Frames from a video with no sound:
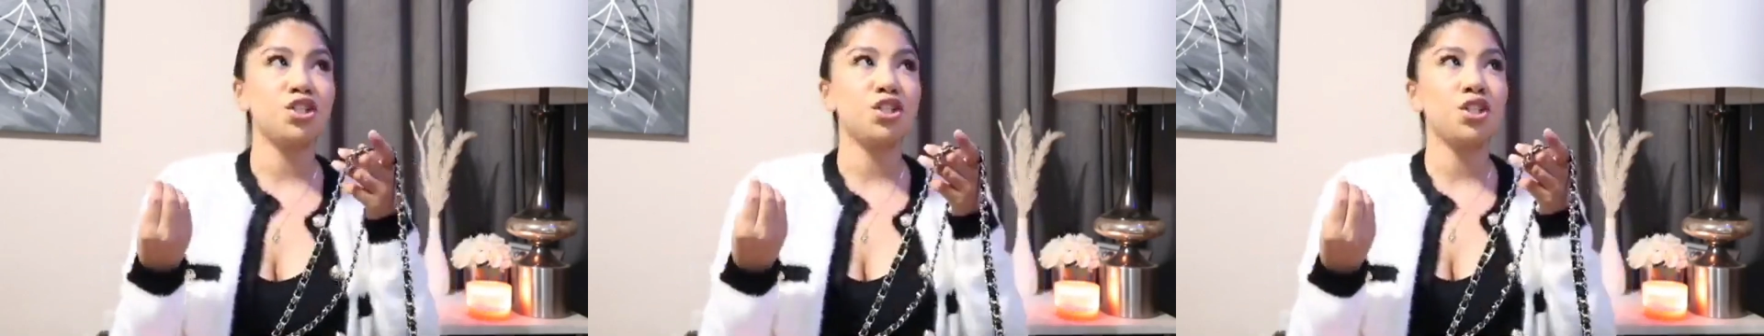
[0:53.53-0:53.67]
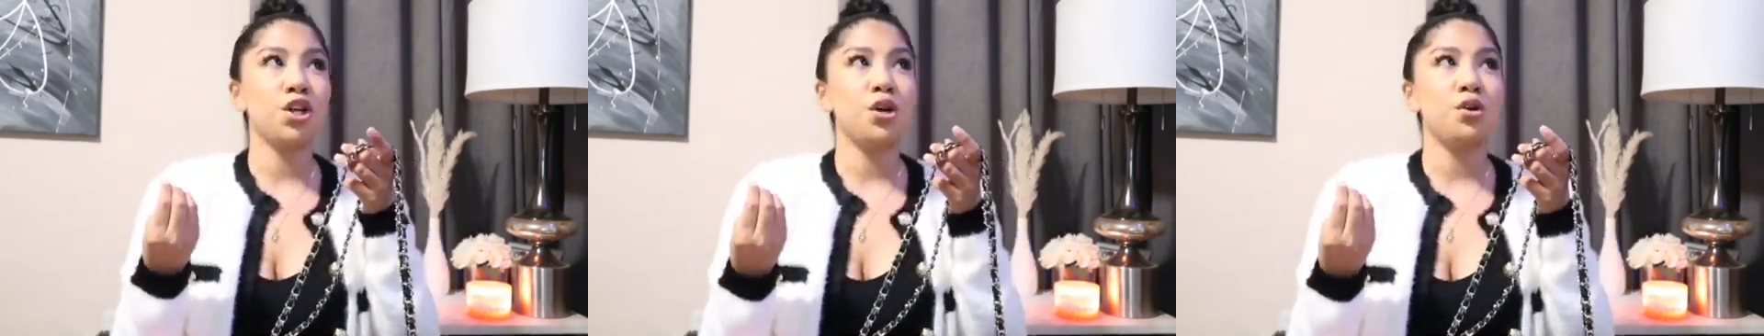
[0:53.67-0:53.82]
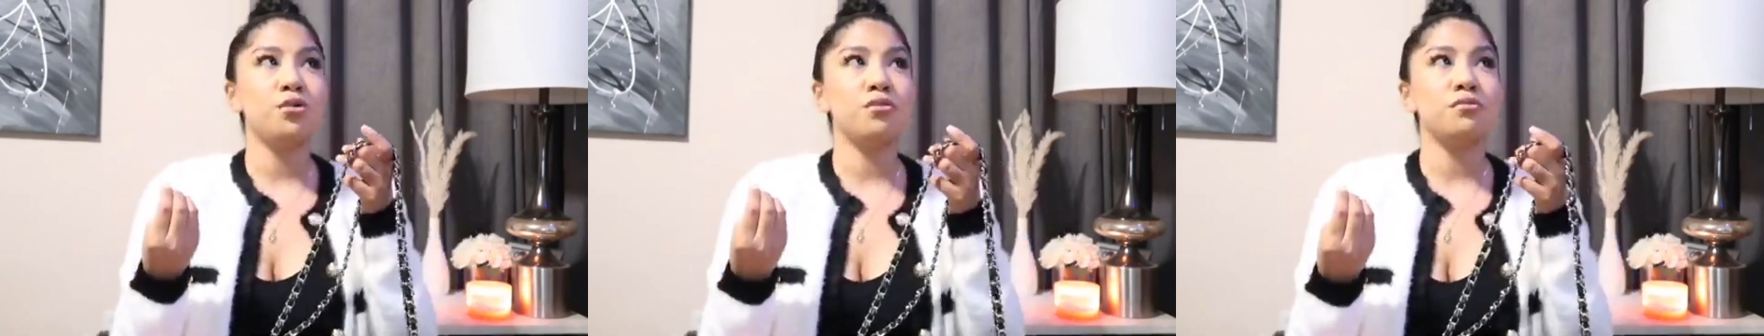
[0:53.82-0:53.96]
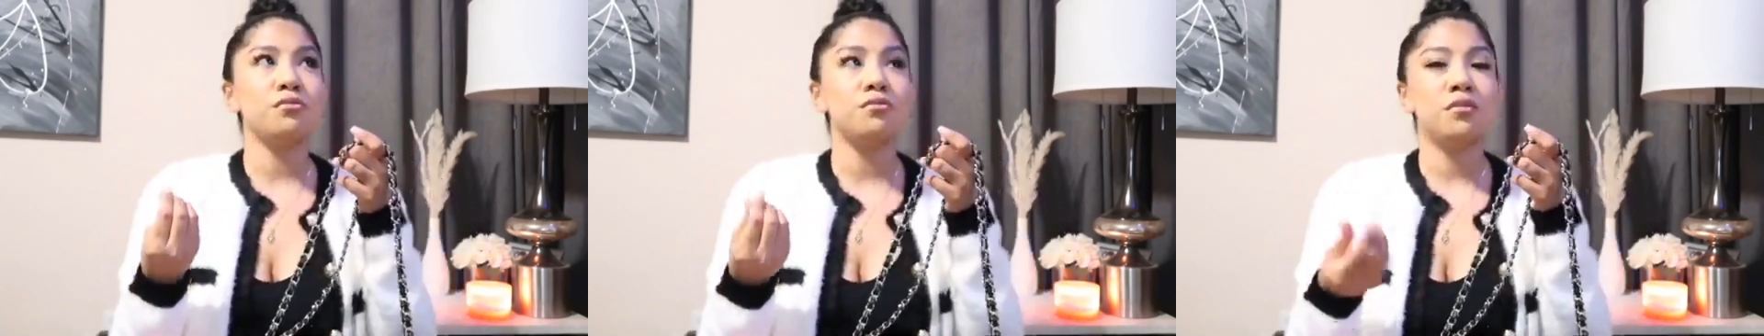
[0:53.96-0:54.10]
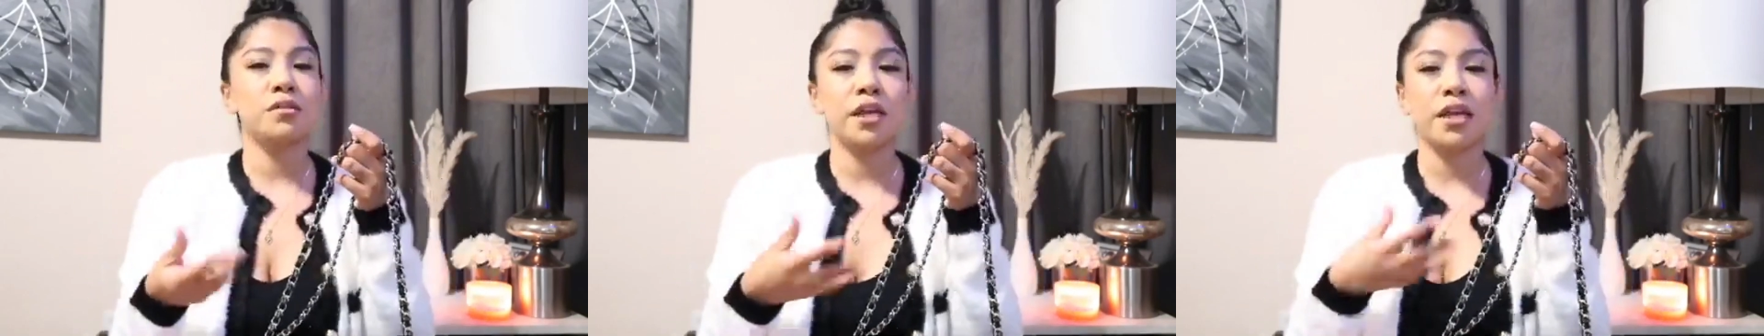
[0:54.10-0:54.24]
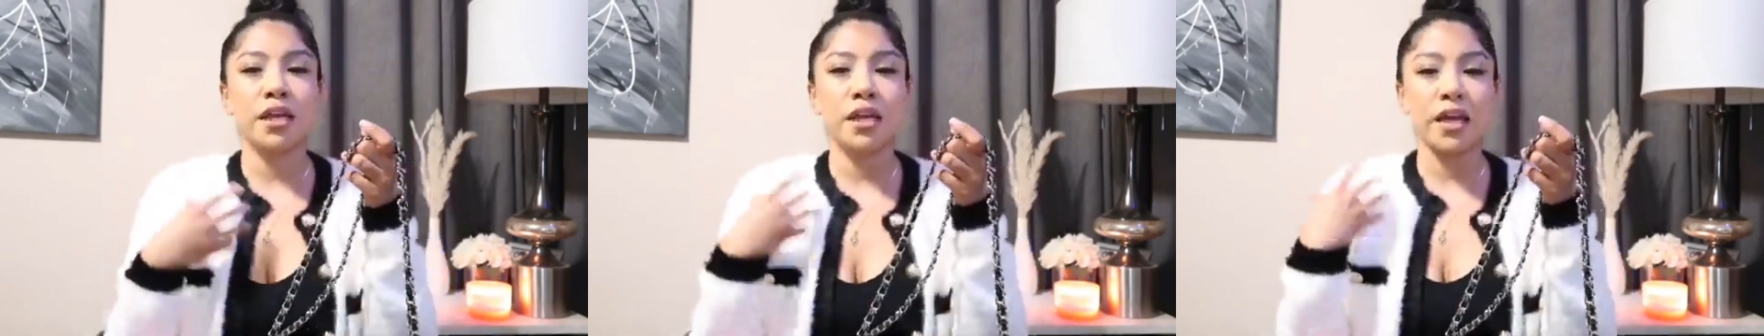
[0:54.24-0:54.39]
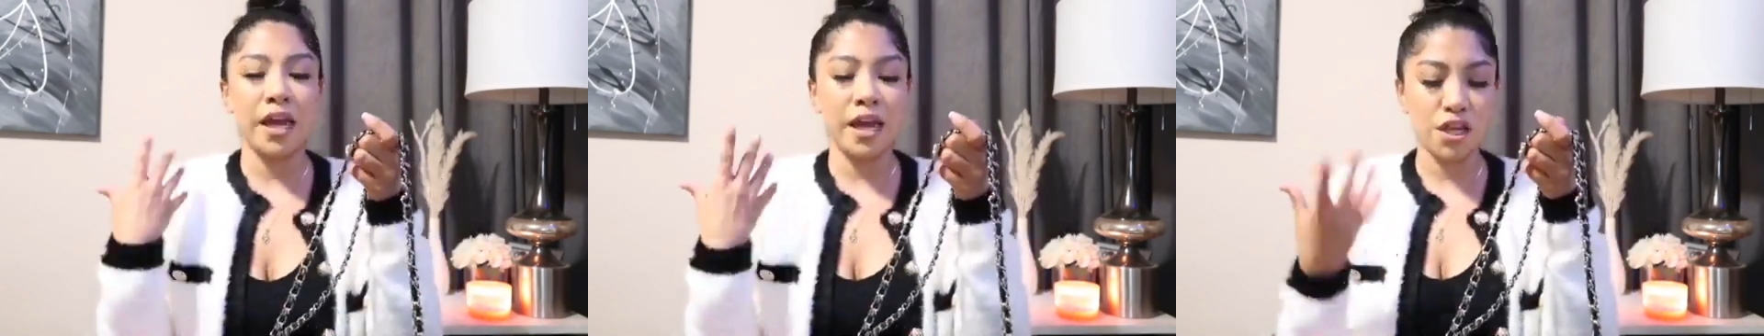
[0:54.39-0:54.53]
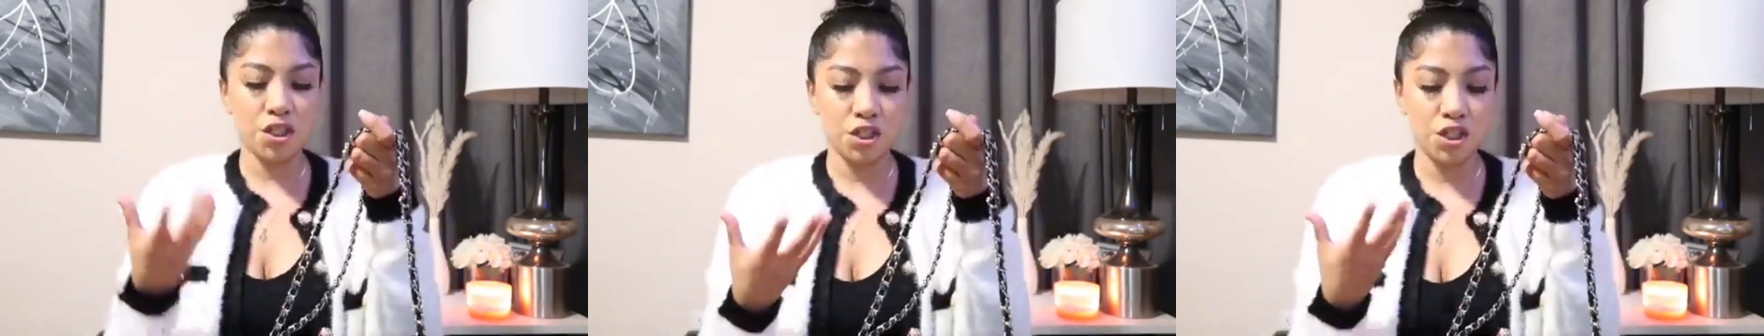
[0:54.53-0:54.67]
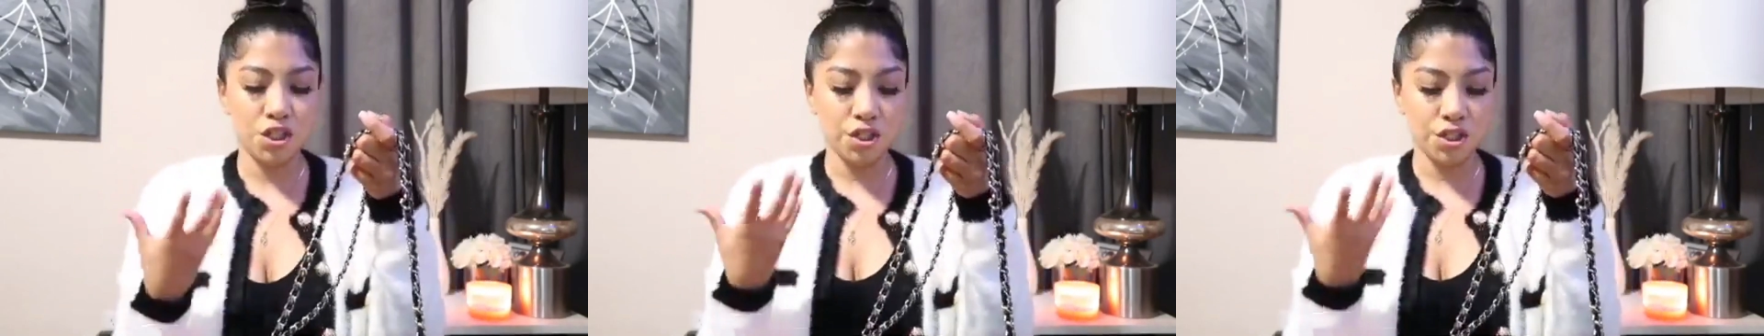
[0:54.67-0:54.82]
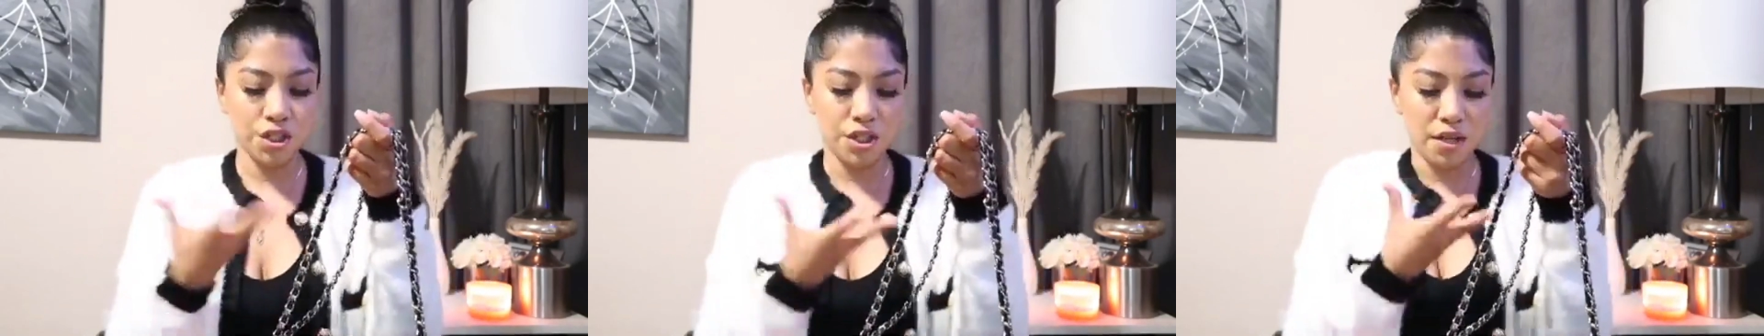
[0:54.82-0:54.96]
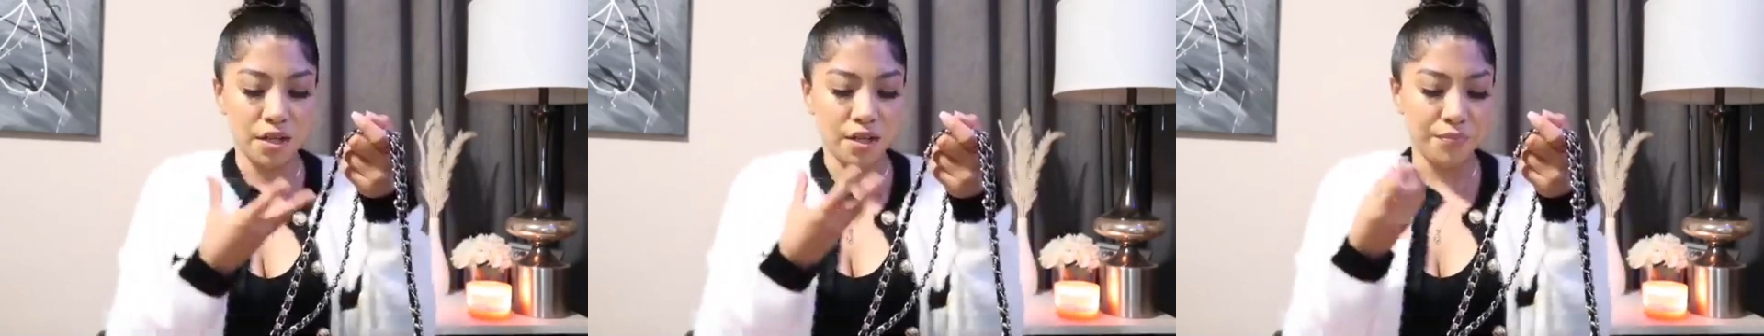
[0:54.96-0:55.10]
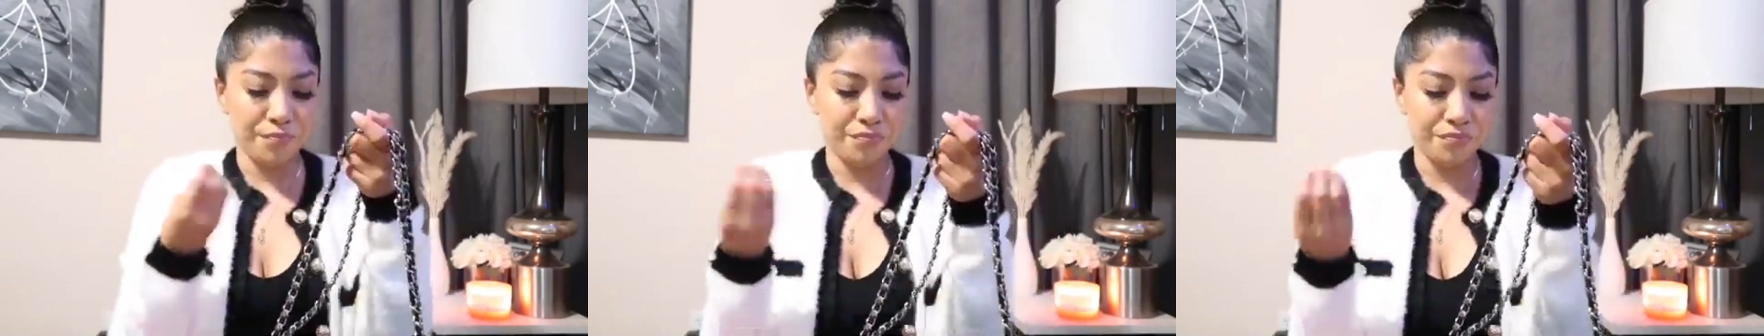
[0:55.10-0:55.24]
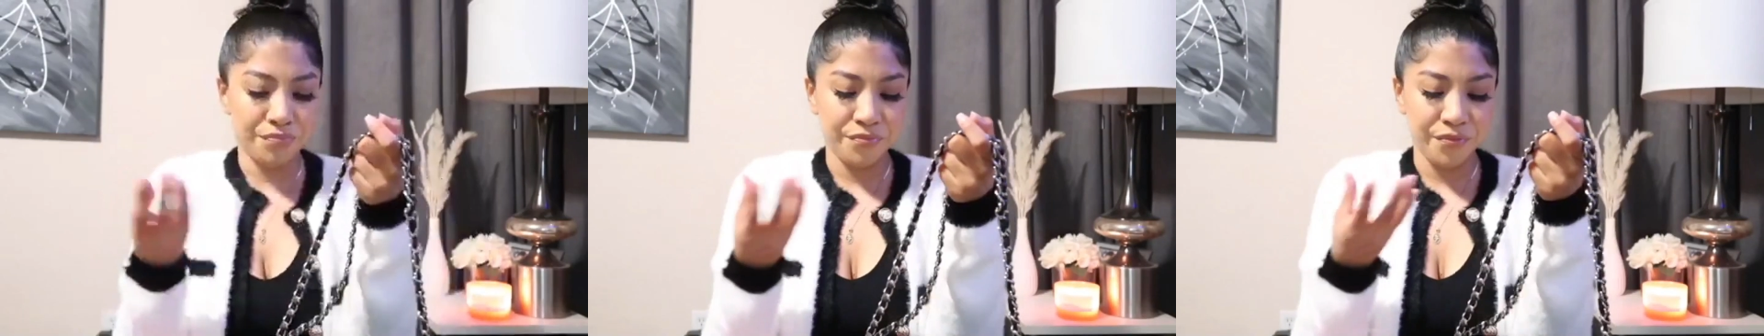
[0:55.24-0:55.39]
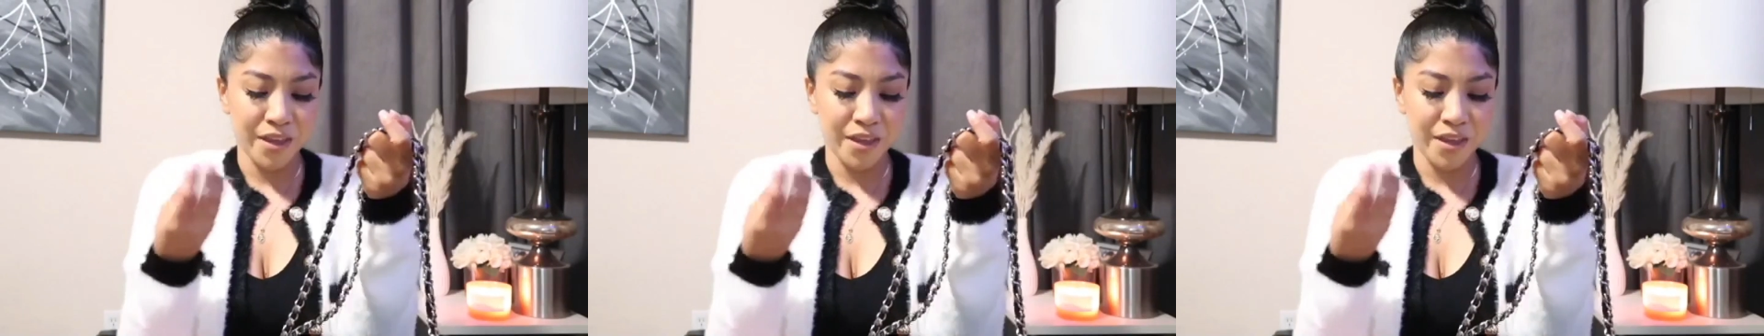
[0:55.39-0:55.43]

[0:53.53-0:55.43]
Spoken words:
shows like extra.